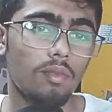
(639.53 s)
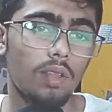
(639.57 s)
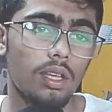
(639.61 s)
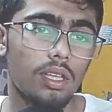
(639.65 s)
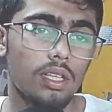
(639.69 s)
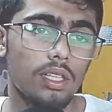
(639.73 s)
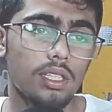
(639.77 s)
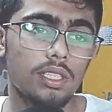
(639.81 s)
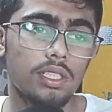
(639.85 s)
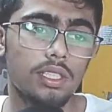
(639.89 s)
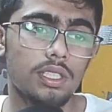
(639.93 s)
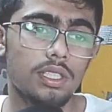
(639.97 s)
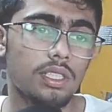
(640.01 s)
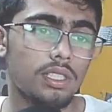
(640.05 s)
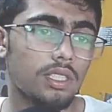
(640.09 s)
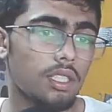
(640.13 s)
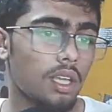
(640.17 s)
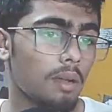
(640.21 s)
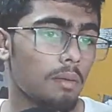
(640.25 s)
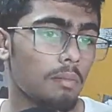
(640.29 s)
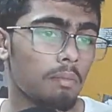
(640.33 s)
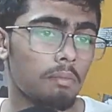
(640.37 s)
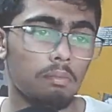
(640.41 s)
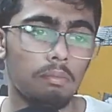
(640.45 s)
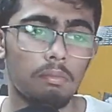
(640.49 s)

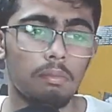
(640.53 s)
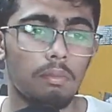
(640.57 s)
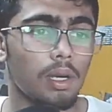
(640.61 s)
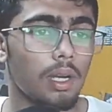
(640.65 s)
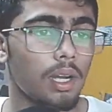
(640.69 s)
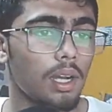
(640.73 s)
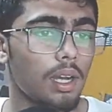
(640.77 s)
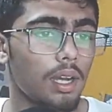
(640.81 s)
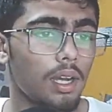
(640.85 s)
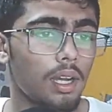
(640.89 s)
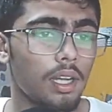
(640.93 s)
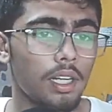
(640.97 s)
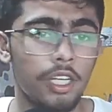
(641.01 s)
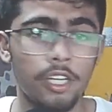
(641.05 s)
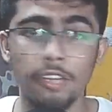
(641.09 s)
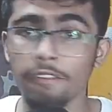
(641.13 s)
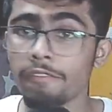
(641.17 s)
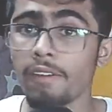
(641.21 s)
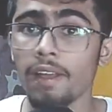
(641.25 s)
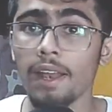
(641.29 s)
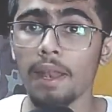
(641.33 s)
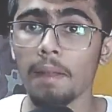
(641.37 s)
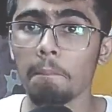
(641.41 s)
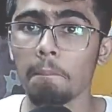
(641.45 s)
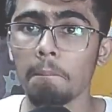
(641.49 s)
some
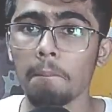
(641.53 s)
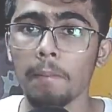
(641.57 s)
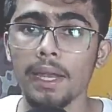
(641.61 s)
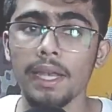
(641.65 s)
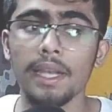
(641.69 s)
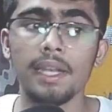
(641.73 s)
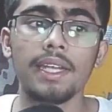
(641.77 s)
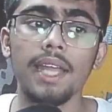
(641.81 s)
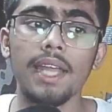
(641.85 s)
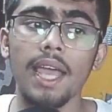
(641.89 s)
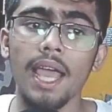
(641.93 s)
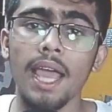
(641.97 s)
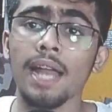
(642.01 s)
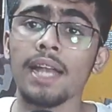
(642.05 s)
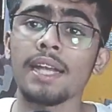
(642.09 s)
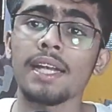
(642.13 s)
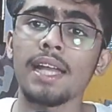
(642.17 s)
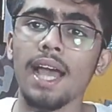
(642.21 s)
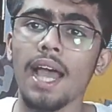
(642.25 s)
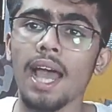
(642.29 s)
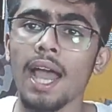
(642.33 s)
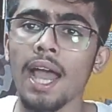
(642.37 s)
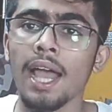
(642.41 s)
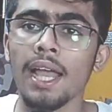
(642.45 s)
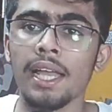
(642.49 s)
development, and
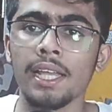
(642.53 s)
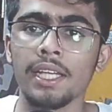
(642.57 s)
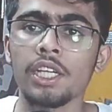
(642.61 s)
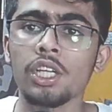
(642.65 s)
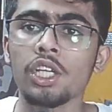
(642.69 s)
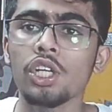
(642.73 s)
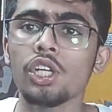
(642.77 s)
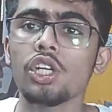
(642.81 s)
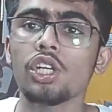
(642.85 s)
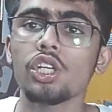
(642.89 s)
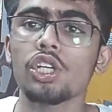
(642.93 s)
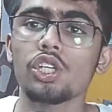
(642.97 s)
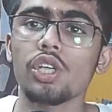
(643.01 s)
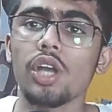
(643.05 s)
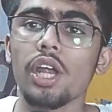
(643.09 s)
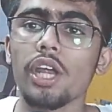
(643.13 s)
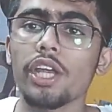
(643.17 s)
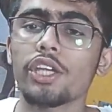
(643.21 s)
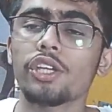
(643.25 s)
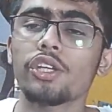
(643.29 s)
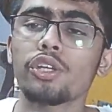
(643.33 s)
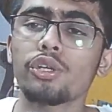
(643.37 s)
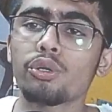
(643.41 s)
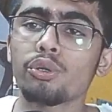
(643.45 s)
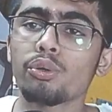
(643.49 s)
I try
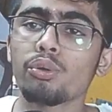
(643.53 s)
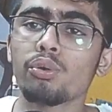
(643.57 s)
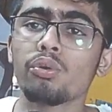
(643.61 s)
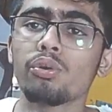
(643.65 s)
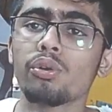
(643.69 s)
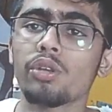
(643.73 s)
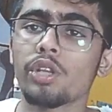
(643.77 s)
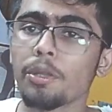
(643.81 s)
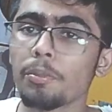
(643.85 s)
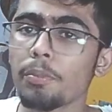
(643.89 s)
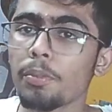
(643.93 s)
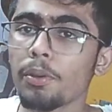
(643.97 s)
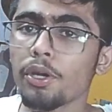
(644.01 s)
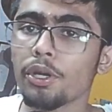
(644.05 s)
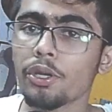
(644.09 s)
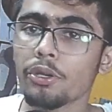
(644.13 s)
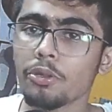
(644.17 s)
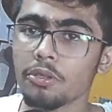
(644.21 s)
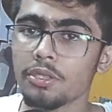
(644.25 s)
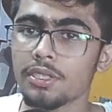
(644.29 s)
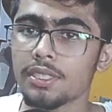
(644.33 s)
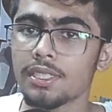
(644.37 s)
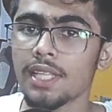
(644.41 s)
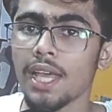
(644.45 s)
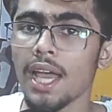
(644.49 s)
to
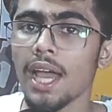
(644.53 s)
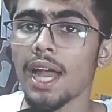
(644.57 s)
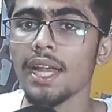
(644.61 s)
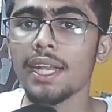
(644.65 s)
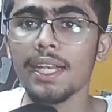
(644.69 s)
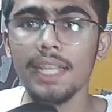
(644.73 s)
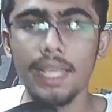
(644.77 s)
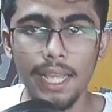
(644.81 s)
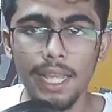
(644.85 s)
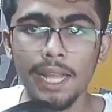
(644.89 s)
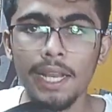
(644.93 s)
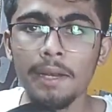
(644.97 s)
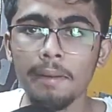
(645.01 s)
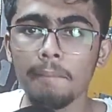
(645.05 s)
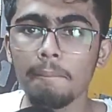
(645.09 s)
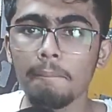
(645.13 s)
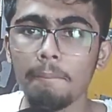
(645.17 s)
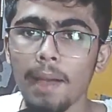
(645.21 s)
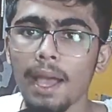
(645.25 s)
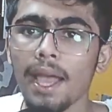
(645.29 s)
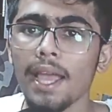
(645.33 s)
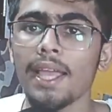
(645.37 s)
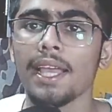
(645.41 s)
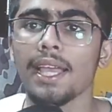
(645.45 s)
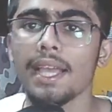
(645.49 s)
reproduce that in
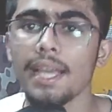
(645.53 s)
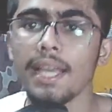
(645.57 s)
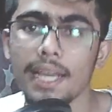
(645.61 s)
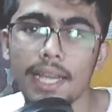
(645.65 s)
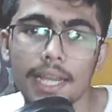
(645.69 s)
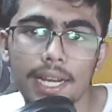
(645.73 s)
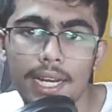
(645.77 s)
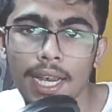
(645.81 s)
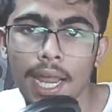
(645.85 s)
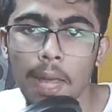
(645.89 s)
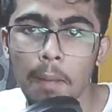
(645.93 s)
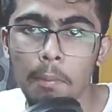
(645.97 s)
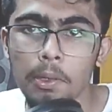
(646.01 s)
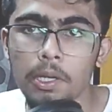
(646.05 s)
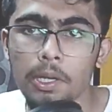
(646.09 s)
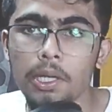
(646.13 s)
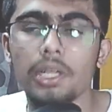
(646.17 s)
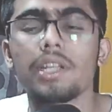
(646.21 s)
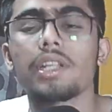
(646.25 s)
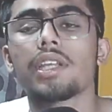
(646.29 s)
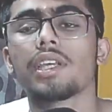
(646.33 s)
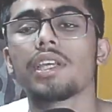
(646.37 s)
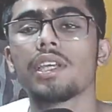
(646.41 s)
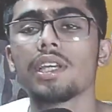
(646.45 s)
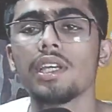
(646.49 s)
my
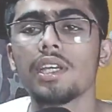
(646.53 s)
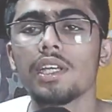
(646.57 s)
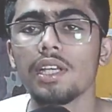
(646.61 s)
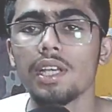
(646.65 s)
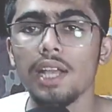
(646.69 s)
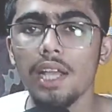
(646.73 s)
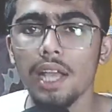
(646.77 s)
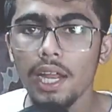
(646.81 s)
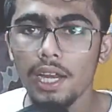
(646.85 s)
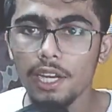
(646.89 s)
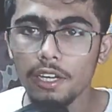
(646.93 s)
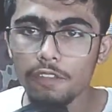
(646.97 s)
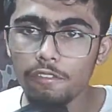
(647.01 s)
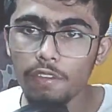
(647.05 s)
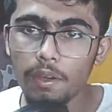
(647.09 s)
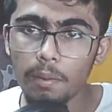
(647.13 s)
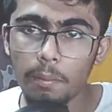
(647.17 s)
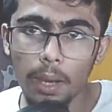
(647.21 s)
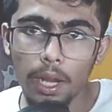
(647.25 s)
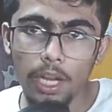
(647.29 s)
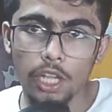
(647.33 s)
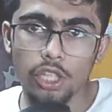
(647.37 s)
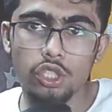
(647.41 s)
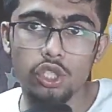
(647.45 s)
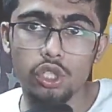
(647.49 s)
laboratory, and if I
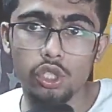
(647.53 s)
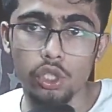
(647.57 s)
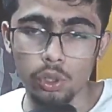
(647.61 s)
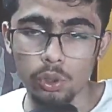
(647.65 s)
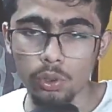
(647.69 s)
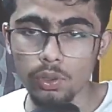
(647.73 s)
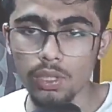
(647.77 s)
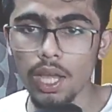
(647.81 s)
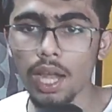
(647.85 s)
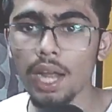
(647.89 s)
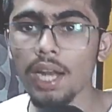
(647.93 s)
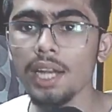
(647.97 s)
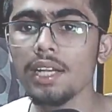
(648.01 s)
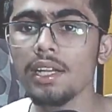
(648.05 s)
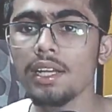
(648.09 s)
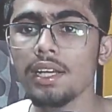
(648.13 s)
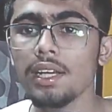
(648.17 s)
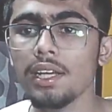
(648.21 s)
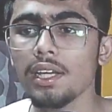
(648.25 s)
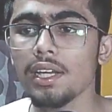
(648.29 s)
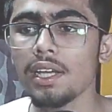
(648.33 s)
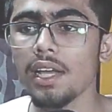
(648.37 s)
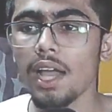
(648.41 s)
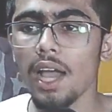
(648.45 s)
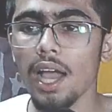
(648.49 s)
manage to do that,
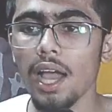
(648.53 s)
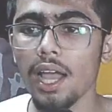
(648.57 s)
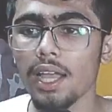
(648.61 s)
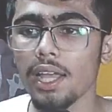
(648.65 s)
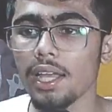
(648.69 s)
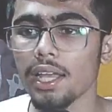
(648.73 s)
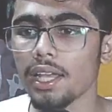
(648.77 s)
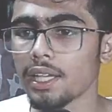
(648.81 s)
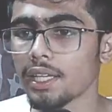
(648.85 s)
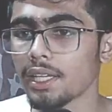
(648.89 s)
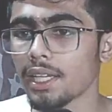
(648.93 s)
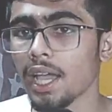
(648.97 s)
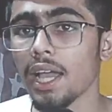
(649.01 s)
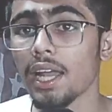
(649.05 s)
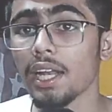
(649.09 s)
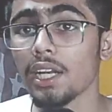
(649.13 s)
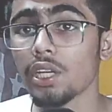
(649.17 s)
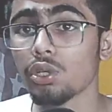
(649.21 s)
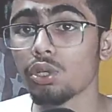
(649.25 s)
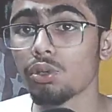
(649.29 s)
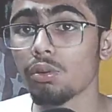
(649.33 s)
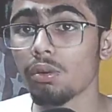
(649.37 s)
I can